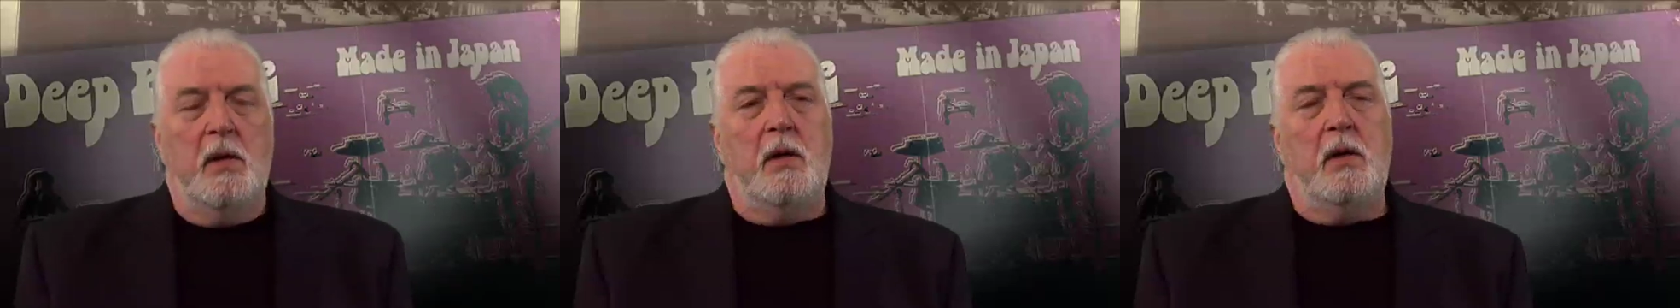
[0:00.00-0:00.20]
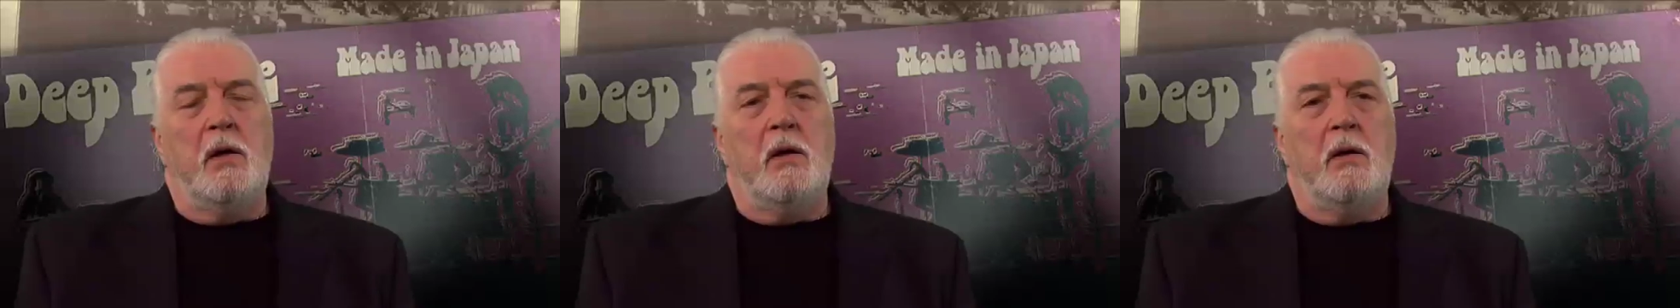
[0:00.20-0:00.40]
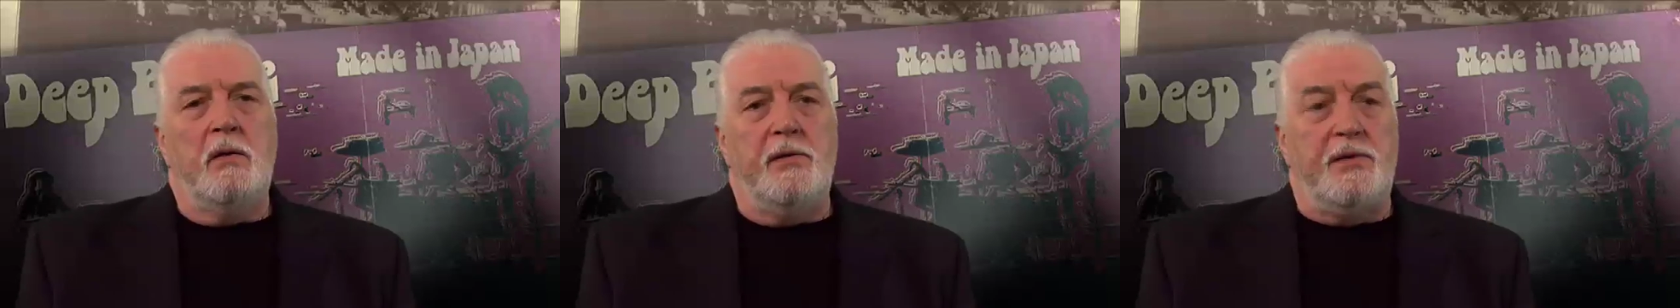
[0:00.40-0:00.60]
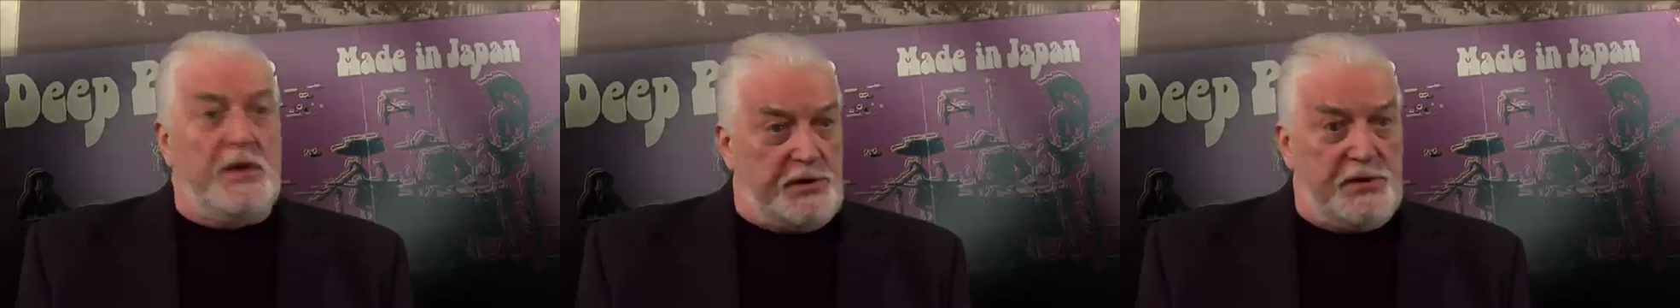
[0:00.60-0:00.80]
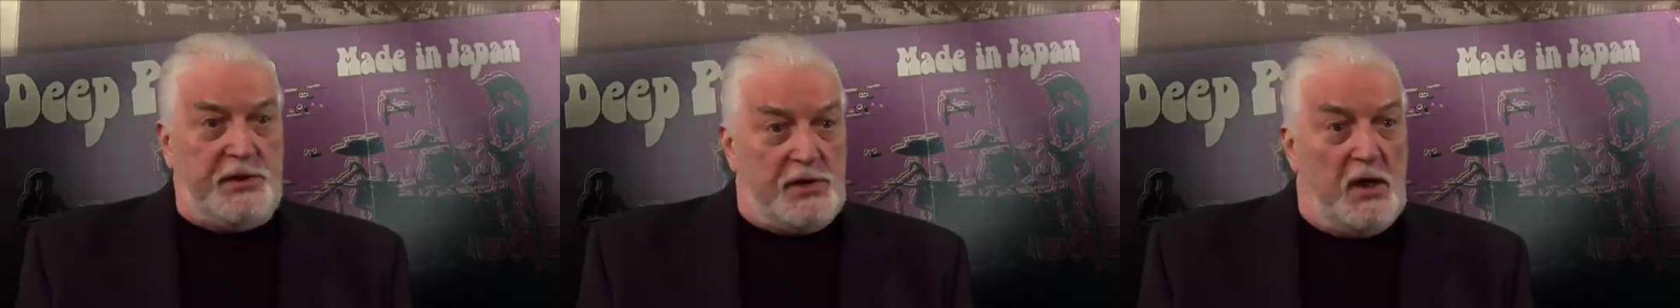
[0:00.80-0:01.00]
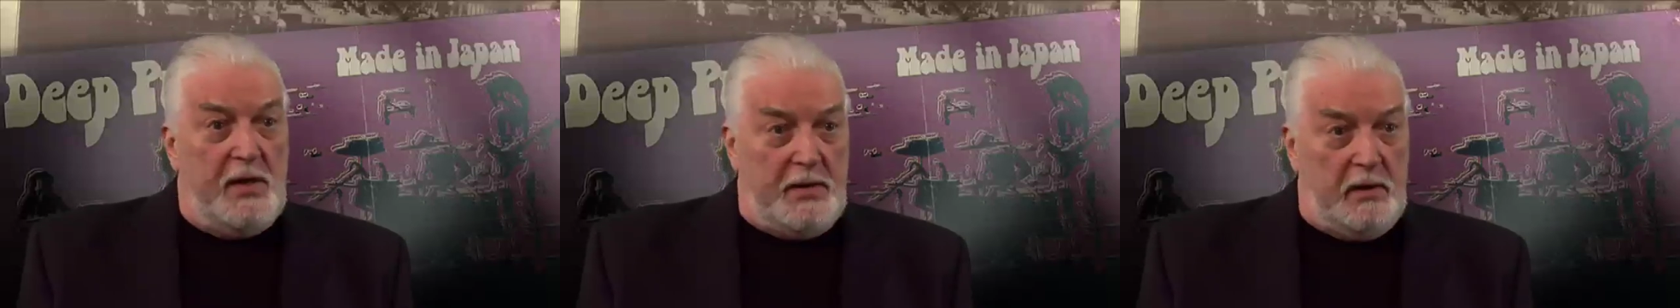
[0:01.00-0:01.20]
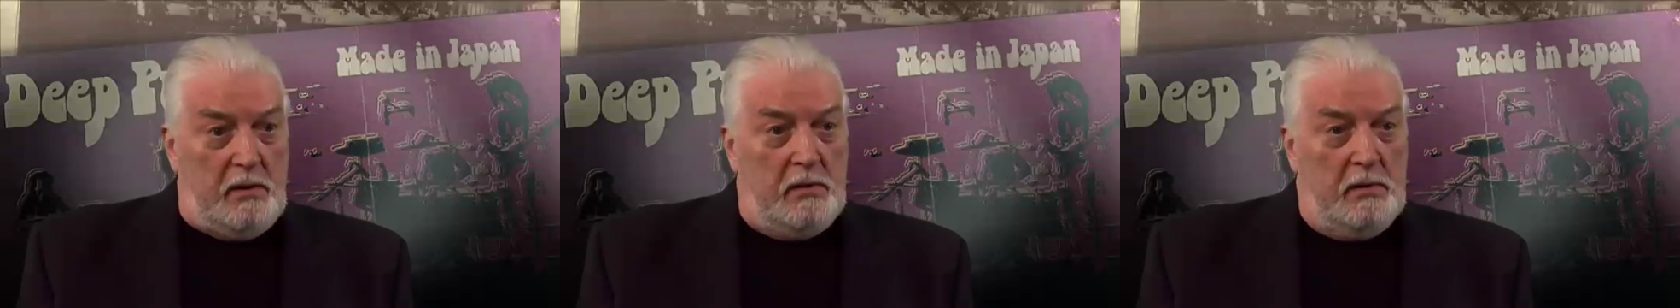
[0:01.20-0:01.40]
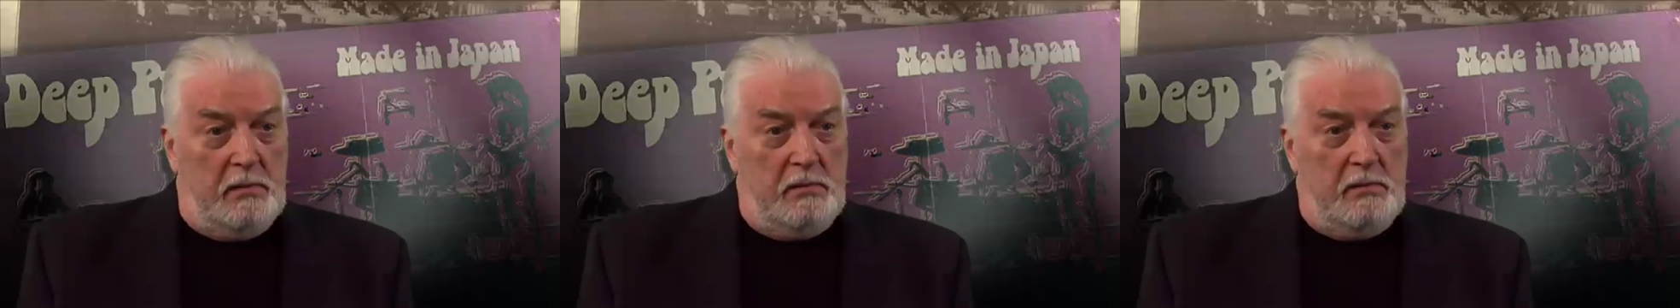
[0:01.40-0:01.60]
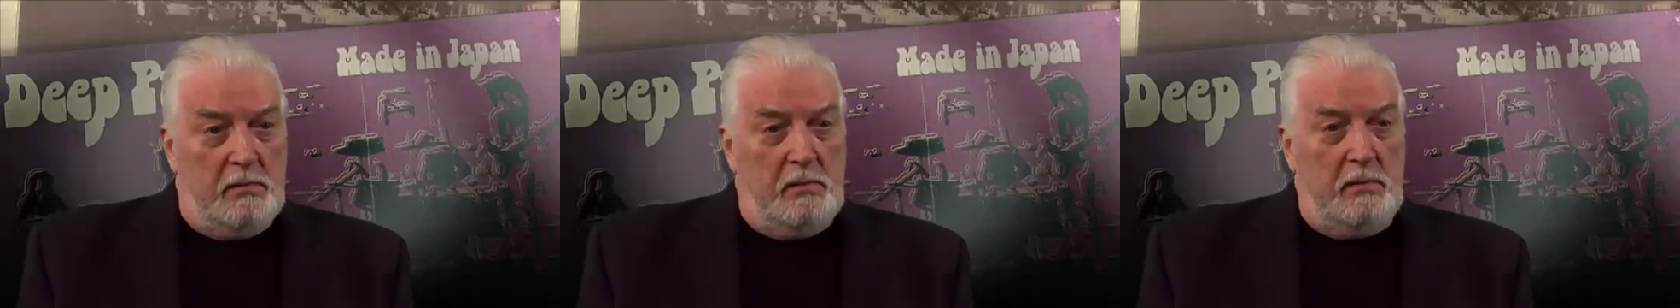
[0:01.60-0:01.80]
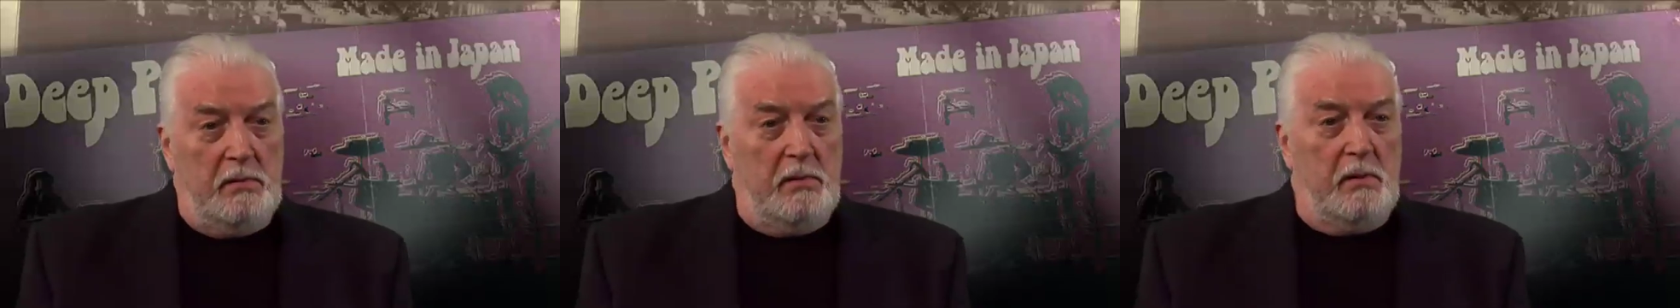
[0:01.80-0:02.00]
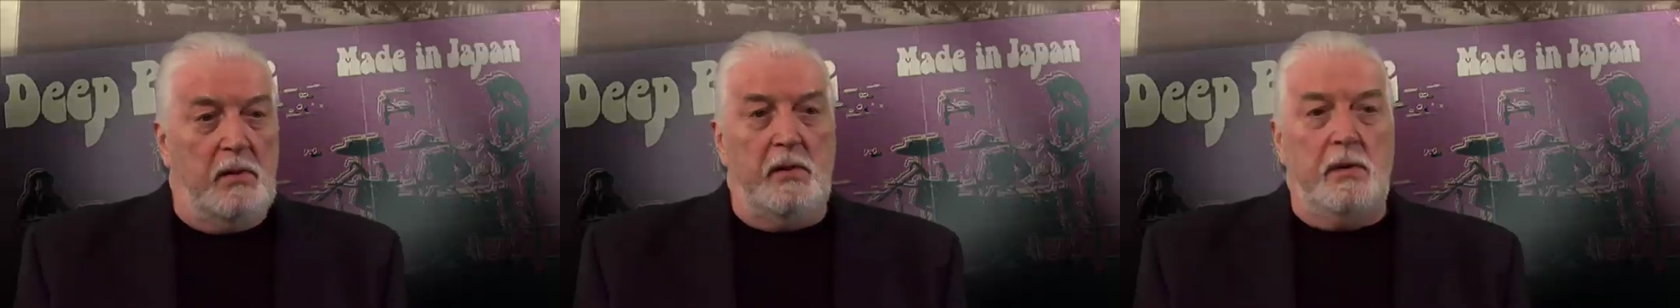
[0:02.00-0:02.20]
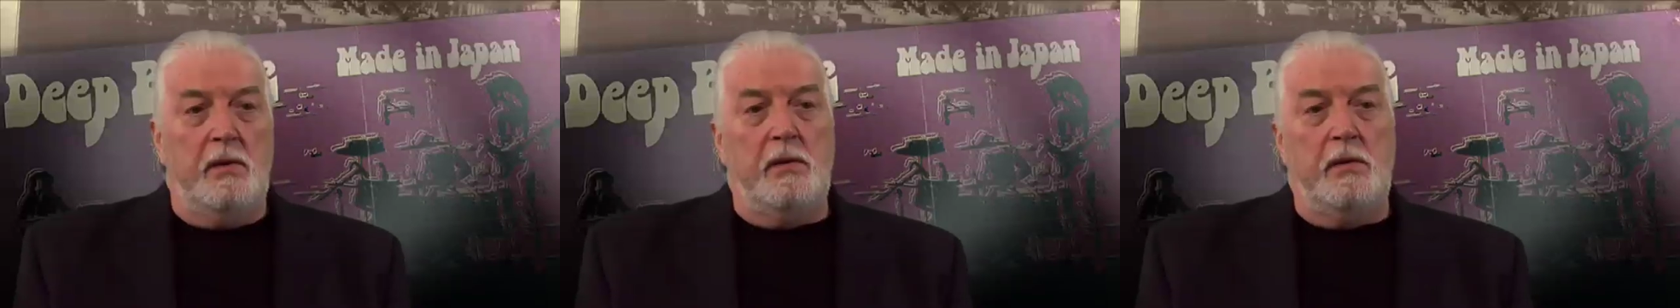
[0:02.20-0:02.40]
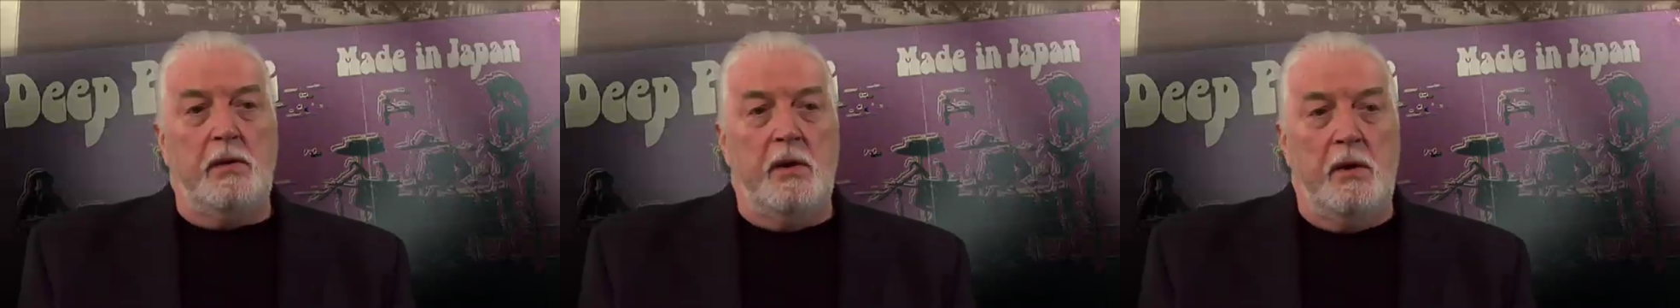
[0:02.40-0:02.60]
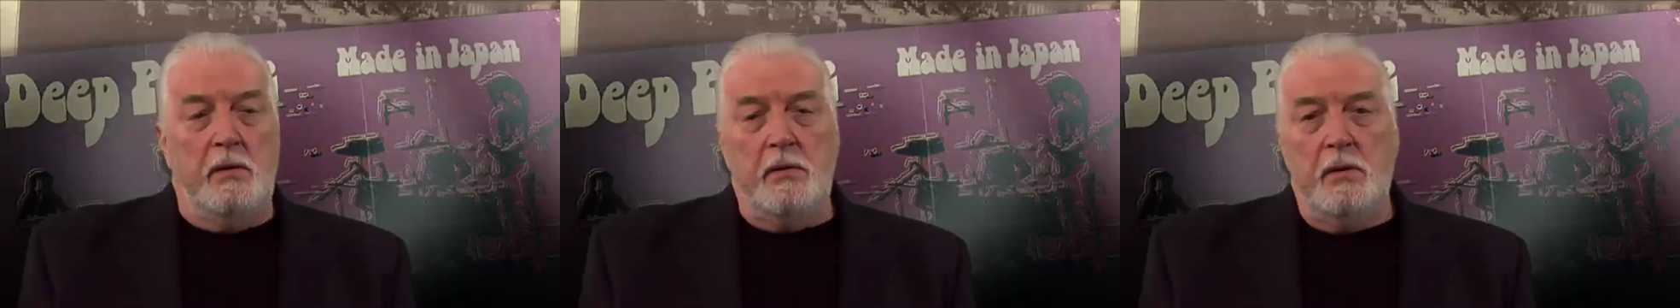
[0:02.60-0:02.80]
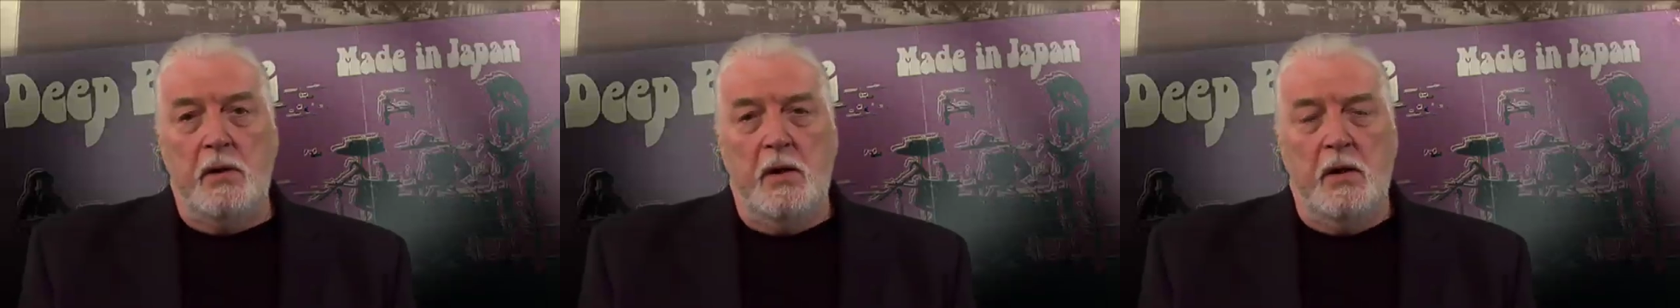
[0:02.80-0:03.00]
Uh, thus the title, you know,